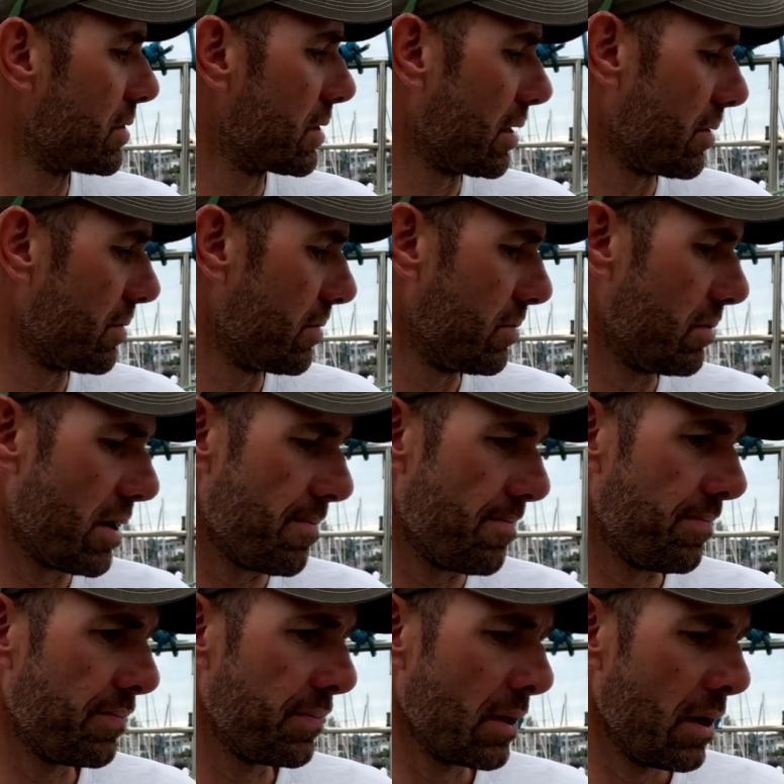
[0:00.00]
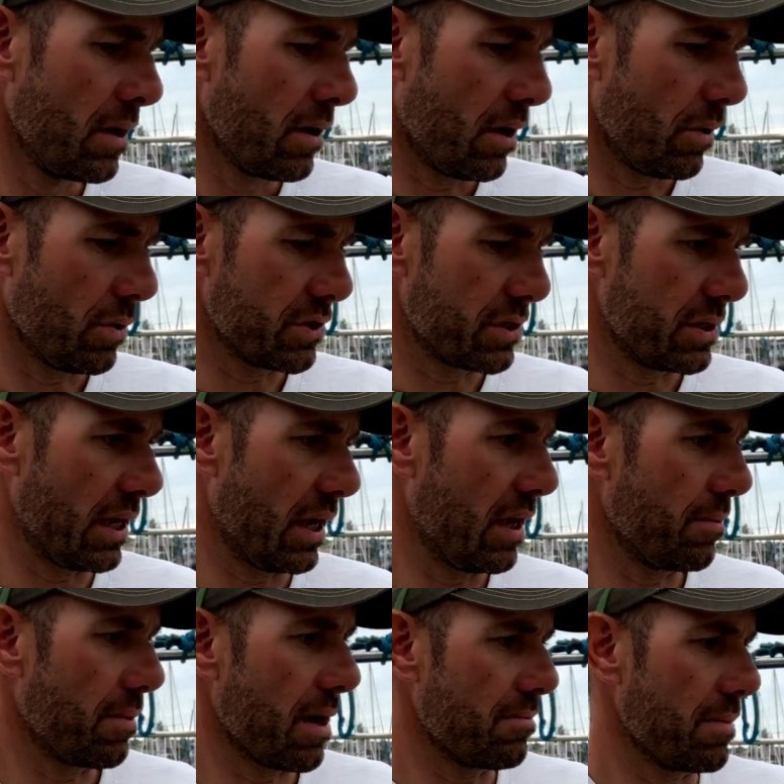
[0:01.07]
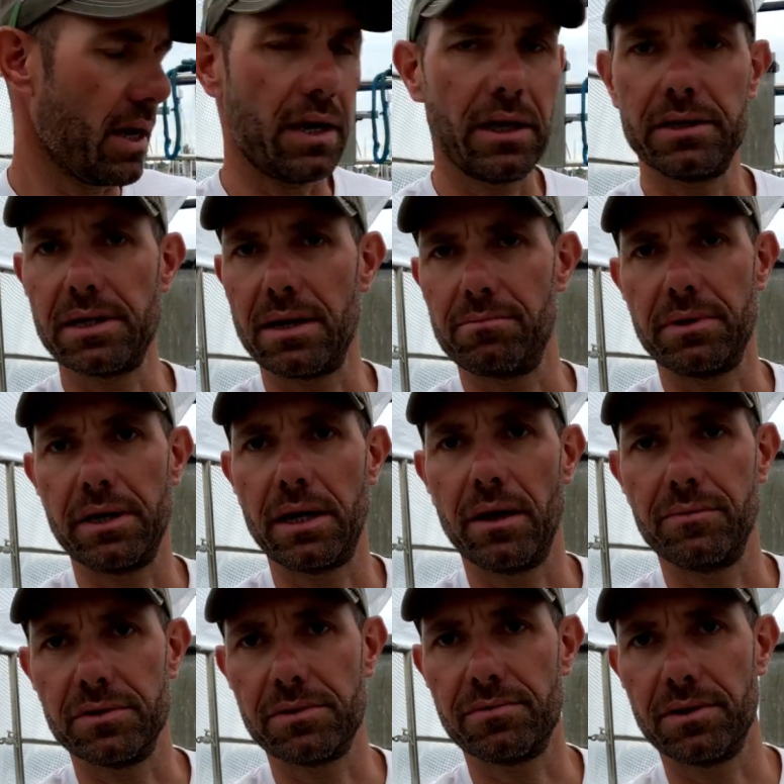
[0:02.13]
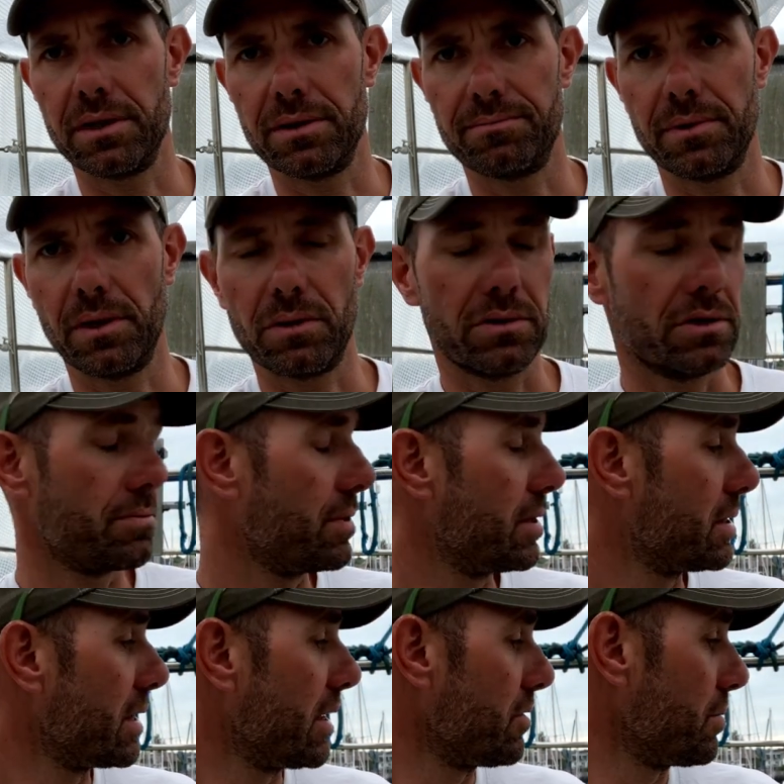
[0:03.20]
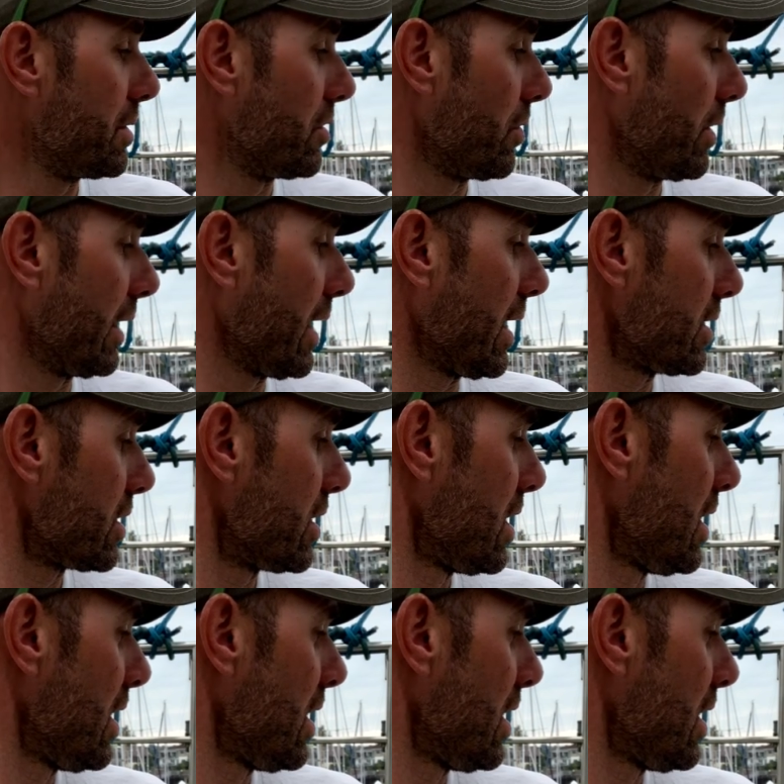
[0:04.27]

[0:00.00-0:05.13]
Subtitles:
So I was thinking about making temporary covers for the lockers, but it saves me doing that.